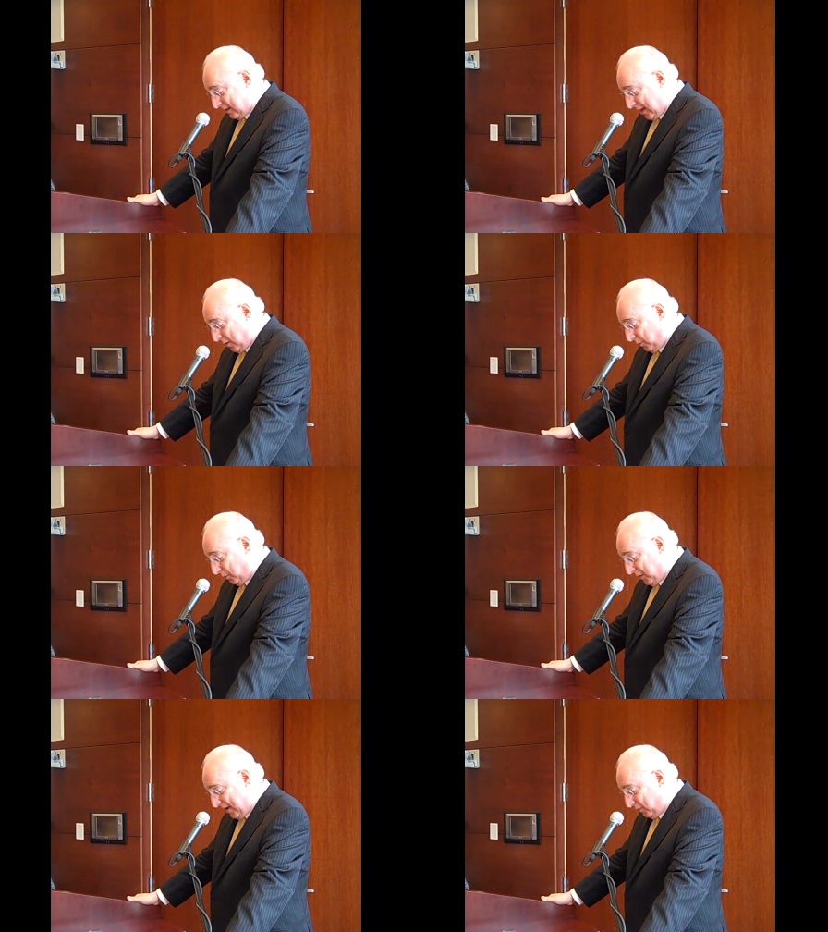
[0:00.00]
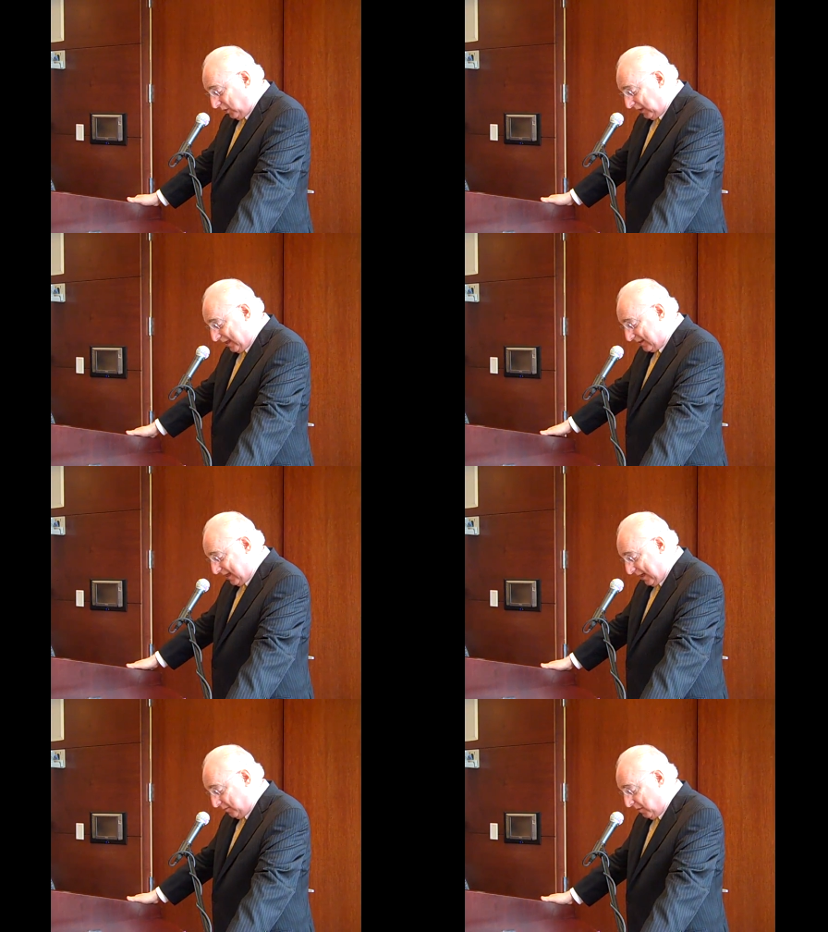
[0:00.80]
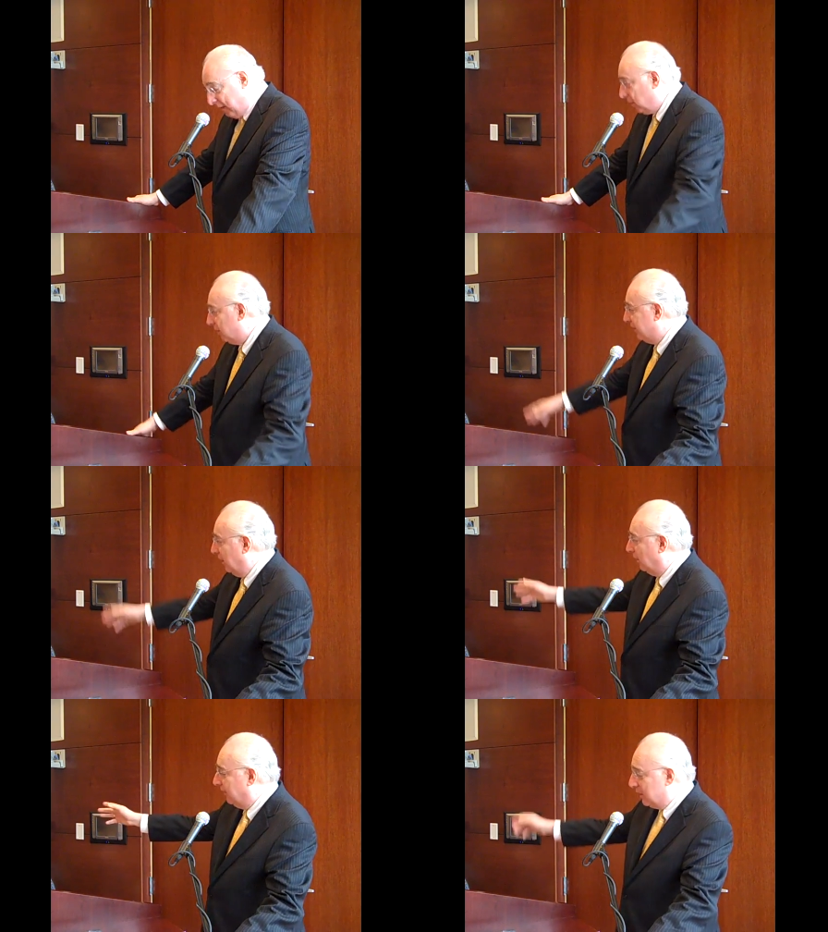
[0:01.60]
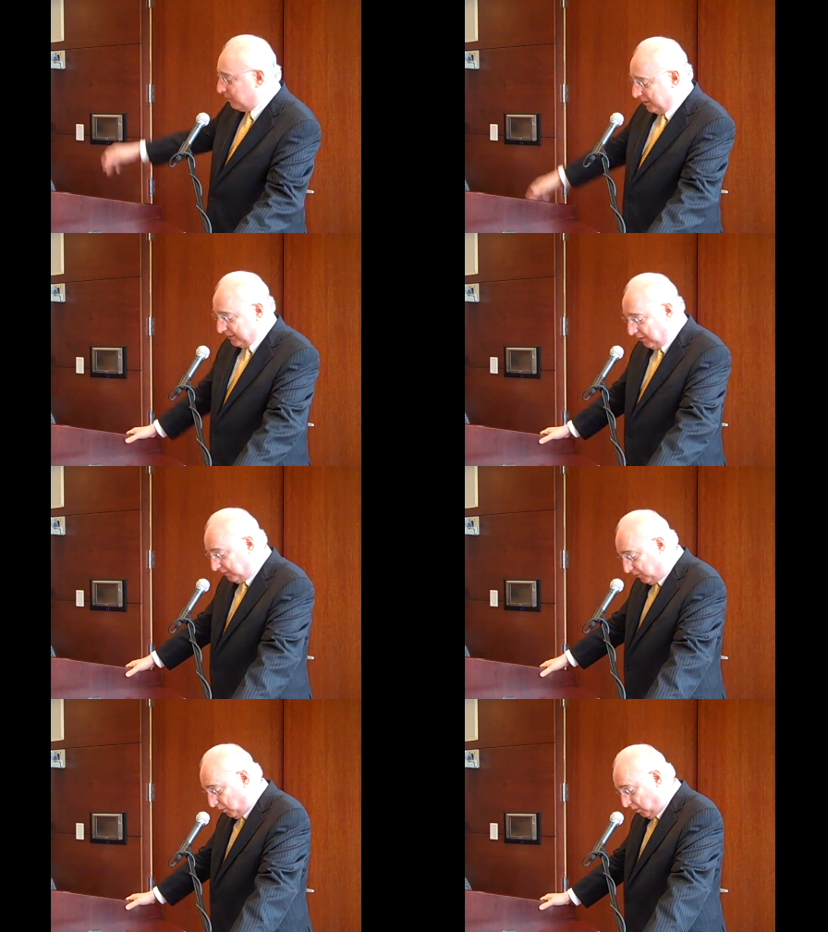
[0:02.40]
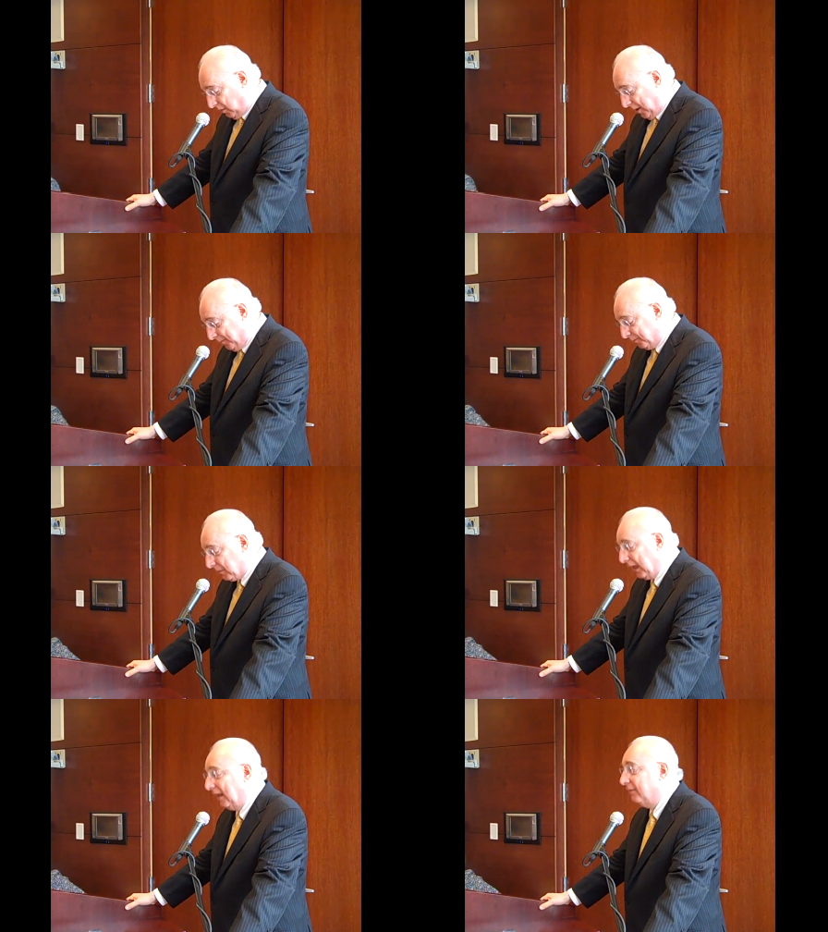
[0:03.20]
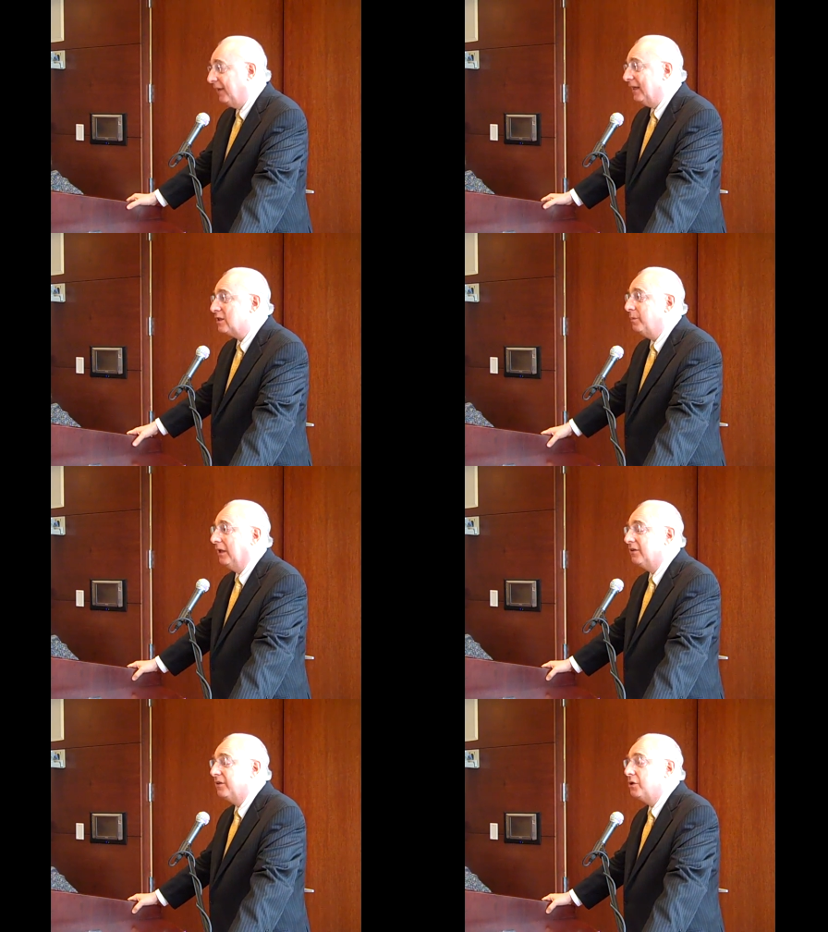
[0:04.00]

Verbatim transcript: And uh, we have one last thing. Myra Garcia, our Vice President for um, Advancement,